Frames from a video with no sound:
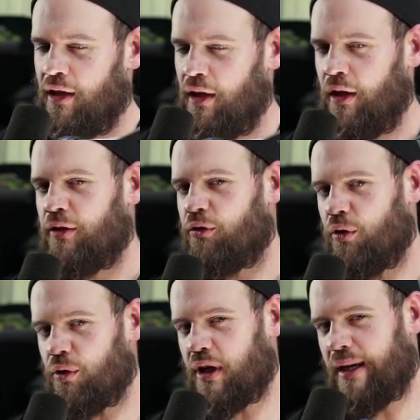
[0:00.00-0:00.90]
So
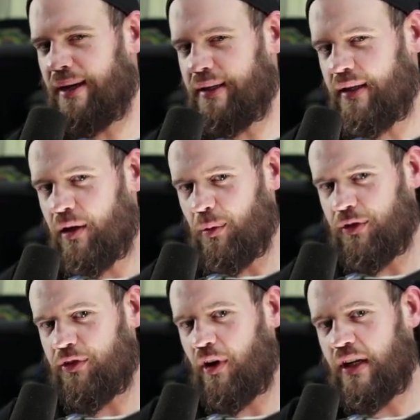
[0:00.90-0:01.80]
you can kind of hear what's
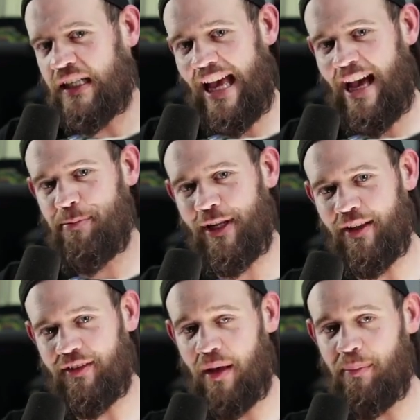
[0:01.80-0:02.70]
starting to happen
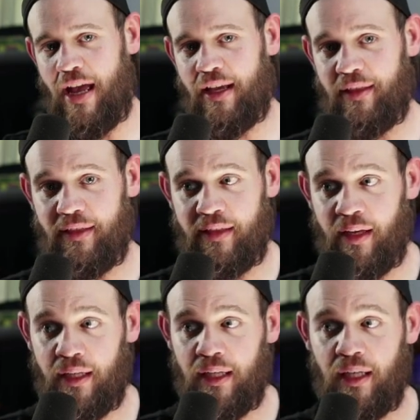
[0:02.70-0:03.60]
as I make
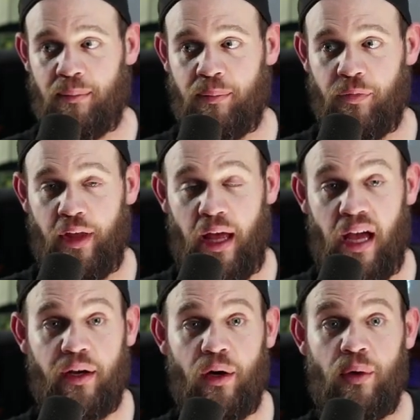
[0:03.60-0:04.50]
the
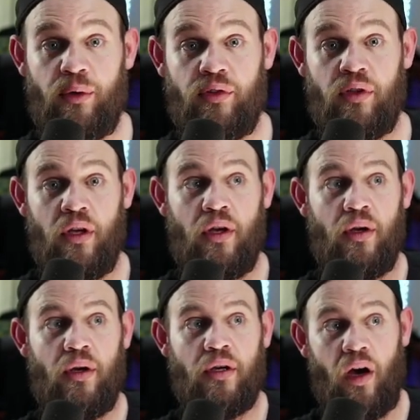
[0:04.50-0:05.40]
echoes
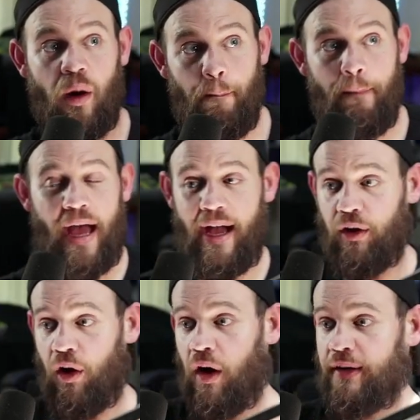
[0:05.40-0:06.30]
come back
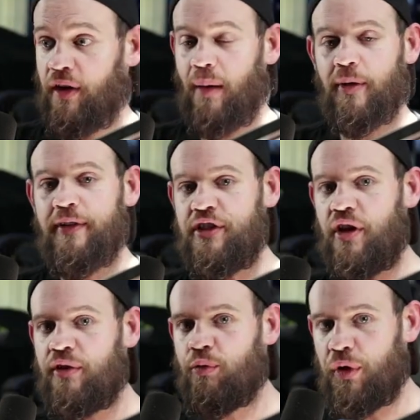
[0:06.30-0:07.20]
on top of each
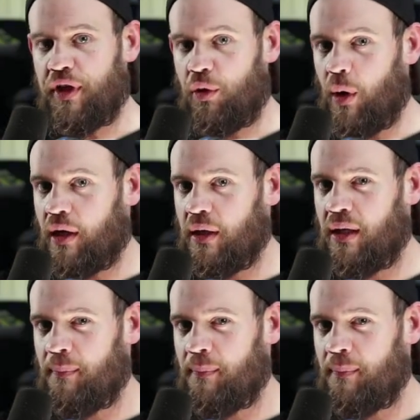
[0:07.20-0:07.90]
other really quickly.